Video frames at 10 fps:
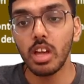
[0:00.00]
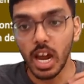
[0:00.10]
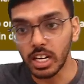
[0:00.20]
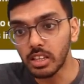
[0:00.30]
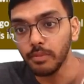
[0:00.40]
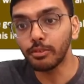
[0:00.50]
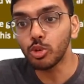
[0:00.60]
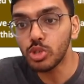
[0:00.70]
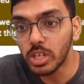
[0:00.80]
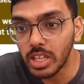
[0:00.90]
And in the
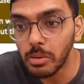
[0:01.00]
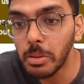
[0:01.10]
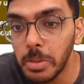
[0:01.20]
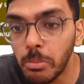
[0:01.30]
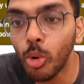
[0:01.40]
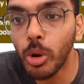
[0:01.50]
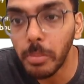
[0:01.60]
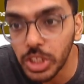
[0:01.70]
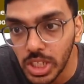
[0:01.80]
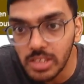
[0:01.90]
future there will be more
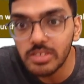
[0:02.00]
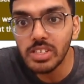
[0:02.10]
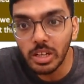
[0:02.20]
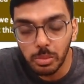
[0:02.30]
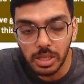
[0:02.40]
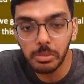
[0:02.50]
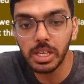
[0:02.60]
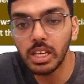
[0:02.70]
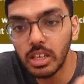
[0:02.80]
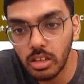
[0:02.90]
machines that will
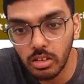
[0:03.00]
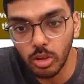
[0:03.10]
be,